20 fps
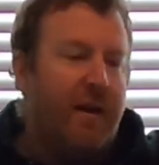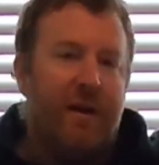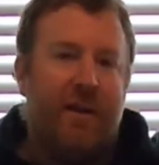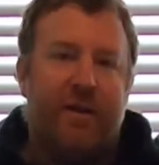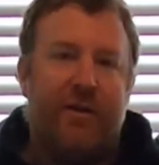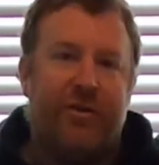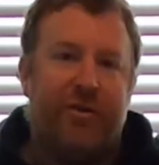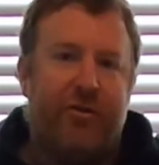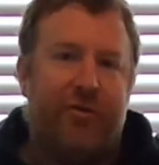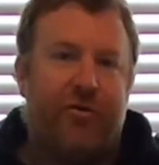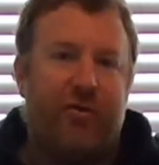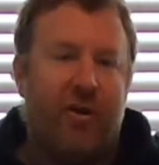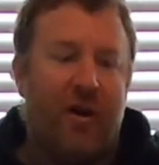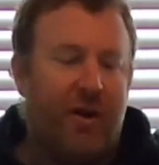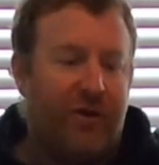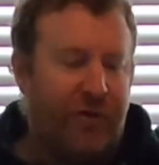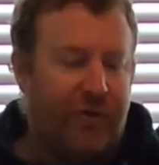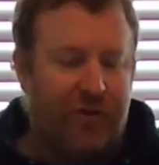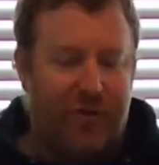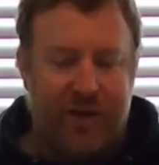There's your
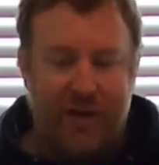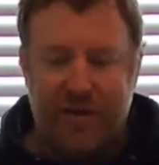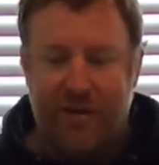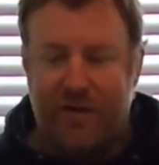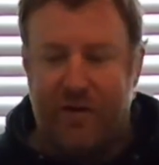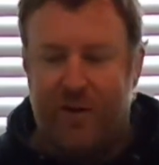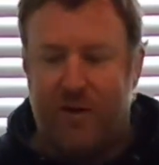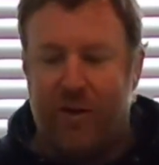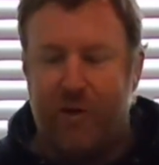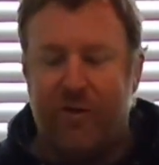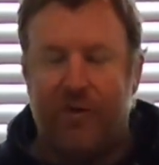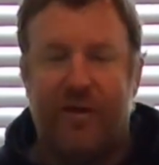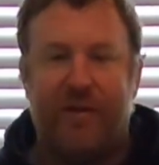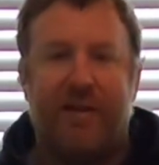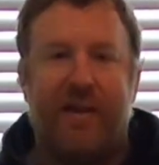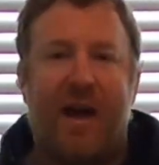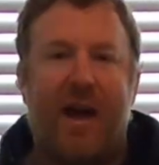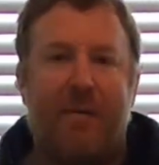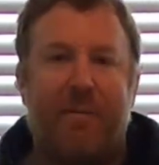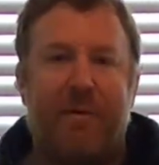drawstring that'll close the
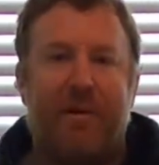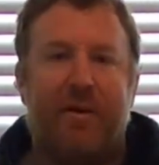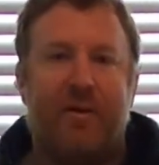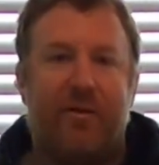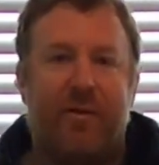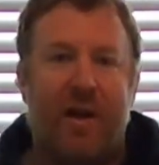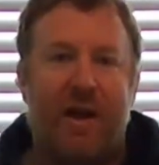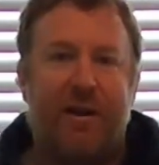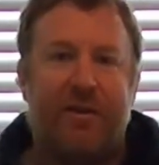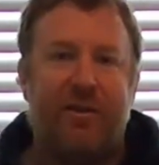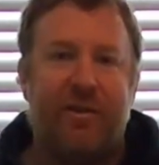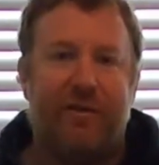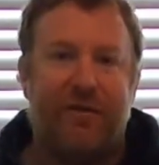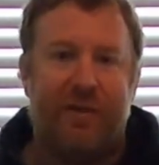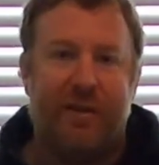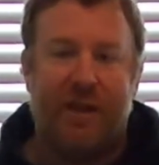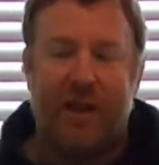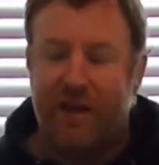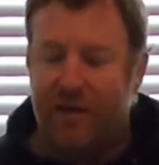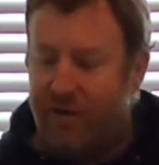top in around you if
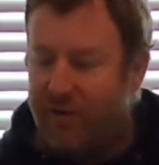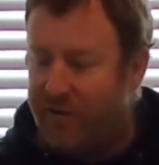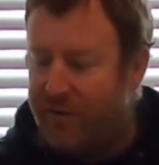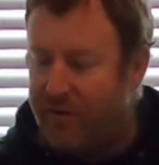you like to